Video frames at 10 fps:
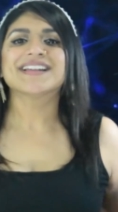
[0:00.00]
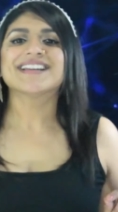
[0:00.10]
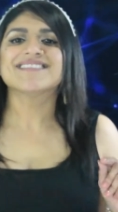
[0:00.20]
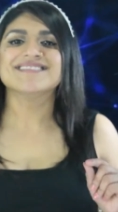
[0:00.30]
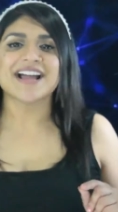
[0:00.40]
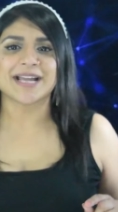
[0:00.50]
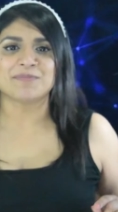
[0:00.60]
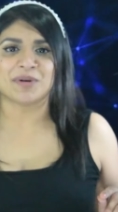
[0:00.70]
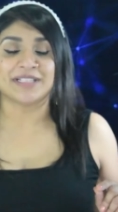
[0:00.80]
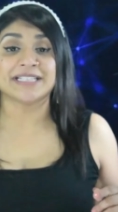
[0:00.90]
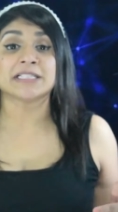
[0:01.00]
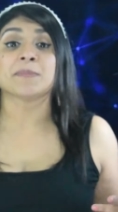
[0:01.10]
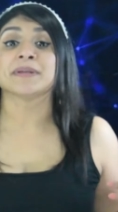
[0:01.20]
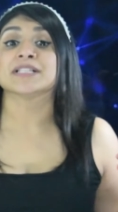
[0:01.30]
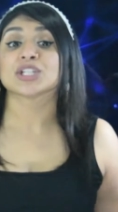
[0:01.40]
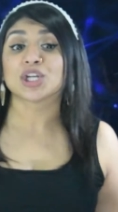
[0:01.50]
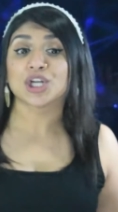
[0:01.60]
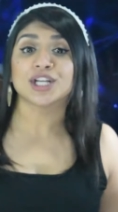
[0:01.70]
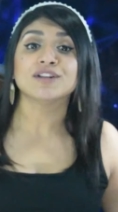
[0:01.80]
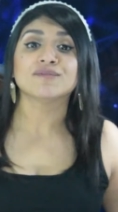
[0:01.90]
out of nine participants
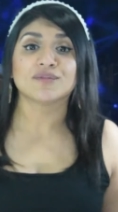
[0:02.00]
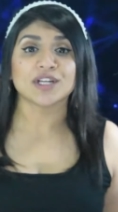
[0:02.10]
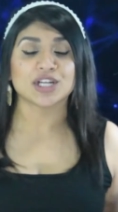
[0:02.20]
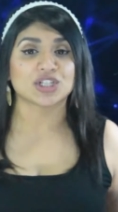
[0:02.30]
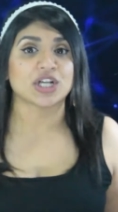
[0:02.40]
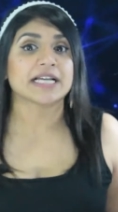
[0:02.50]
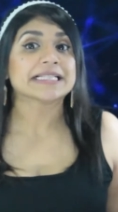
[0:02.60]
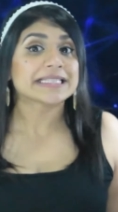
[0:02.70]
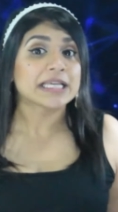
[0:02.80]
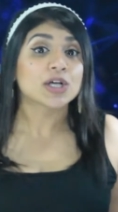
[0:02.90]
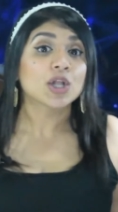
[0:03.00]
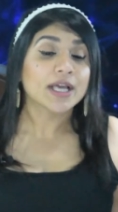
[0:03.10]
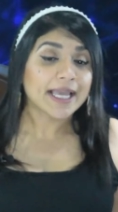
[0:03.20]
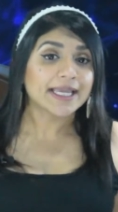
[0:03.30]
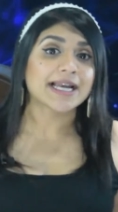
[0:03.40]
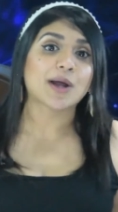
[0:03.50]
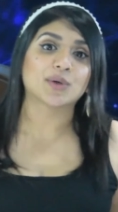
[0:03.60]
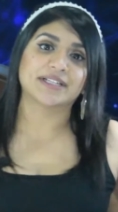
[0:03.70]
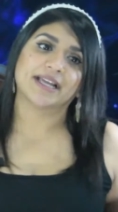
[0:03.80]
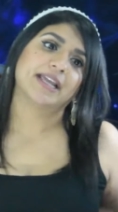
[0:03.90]
couldn't finish a single eight
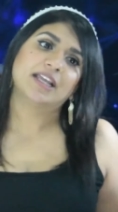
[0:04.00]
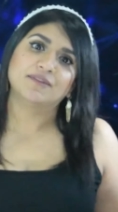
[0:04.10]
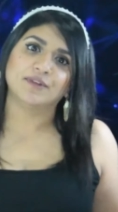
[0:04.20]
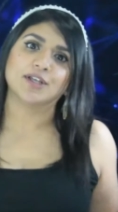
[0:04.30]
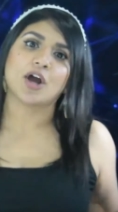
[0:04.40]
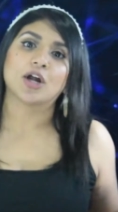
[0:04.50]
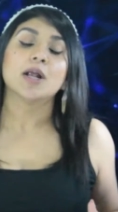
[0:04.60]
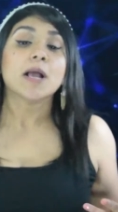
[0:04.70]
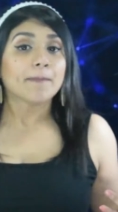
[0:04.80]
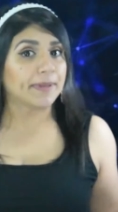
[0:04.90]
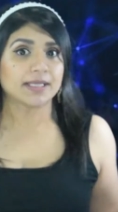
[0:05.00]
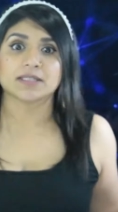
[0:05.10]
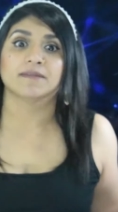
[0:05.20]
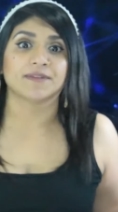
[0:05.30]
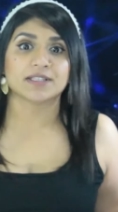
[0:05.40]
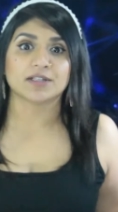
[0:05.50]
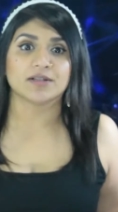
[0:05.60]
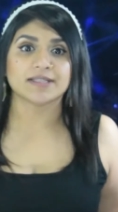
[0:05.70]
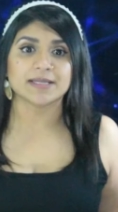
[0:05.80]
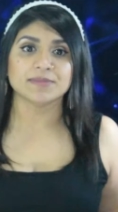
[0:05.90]
hour day in VR because of
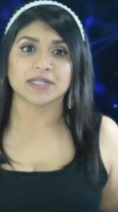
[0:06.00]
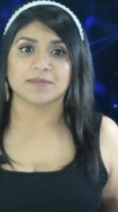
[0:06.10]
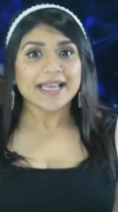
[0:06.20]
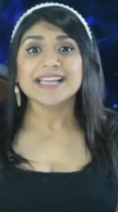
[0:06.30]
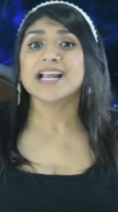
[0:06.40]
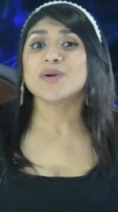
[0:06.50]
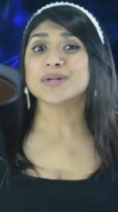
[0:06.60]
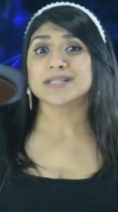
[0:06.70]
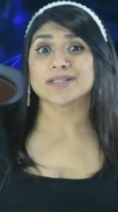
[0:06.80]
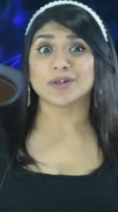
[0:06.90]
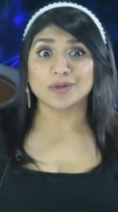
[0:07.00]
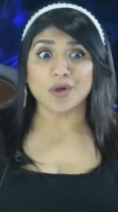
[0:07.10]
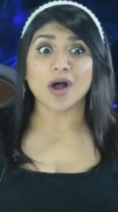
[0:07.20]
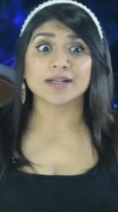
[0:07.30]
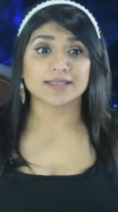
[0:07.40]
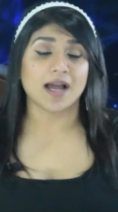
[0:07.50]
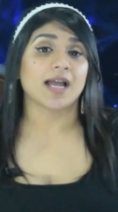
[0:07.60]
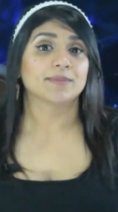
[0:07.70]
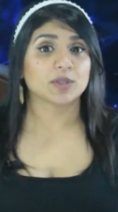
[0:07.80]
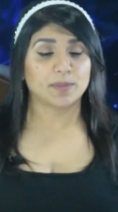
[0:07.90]
physical symptoms. Eight hours is a long
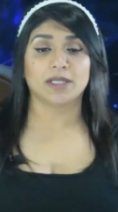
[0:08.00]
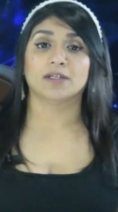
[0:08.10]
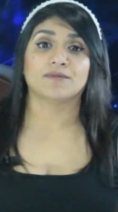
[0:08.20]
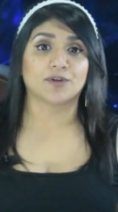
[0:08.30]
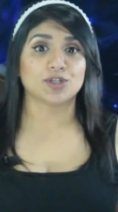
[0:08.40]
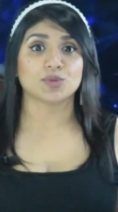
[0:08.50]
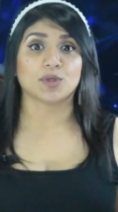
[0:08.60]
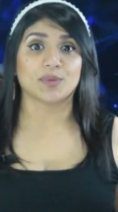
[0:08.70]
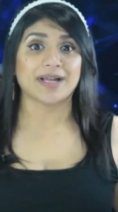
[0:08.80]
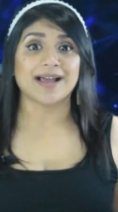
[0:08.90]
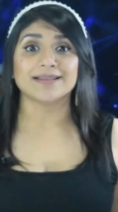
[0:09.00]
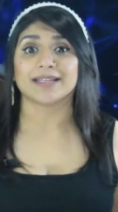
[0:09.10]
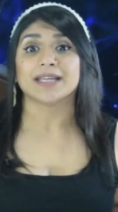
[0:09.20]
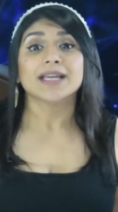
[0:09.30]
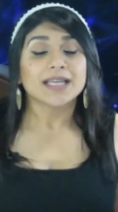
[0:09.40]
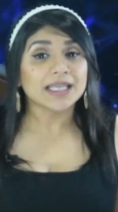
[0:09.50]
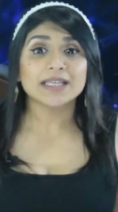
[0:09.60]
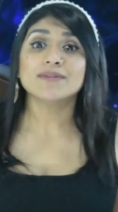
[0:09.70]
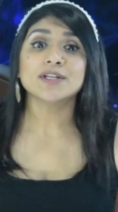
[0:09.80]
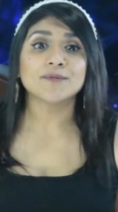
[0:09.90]
time to be in virtual reality,
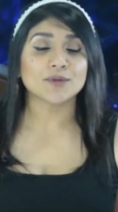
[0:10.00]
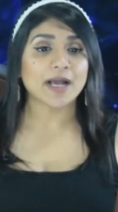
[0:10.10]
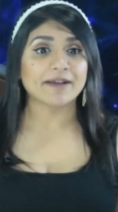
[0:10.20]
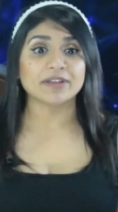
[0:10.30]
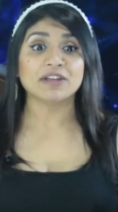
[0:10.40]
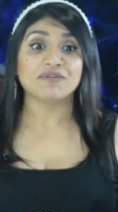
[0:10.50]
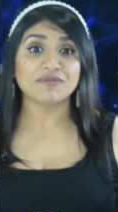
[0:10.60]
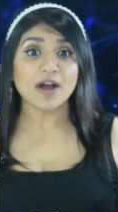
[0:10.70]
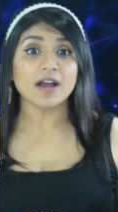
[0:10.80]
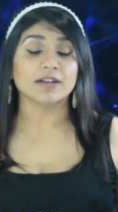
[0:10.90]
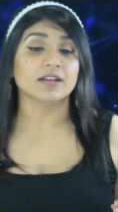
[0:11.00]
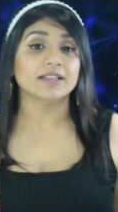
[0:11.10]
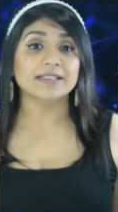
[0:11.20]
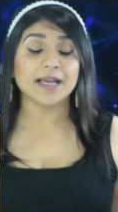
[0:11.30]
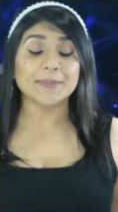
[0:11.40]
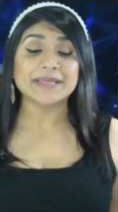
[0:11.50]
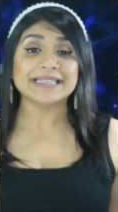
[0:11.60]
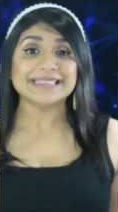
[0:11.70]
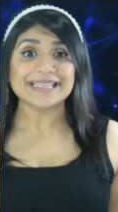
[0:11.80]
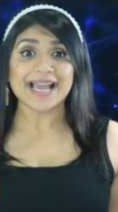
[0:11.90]
even if you're having fun. I
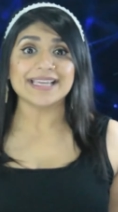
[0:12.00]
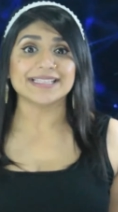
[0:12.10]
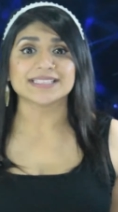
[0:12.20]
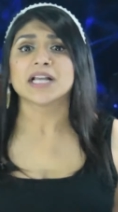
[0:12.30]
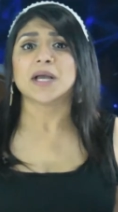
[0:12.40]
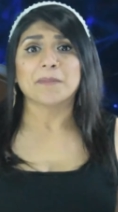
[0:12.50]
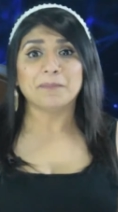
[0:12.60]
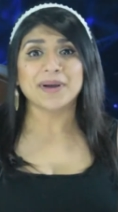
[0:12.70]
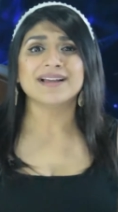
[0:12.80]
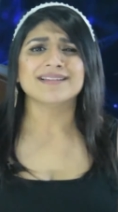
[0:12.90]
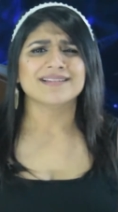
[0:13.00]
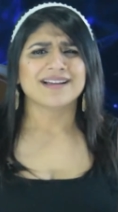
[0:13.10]
mean, yikes. But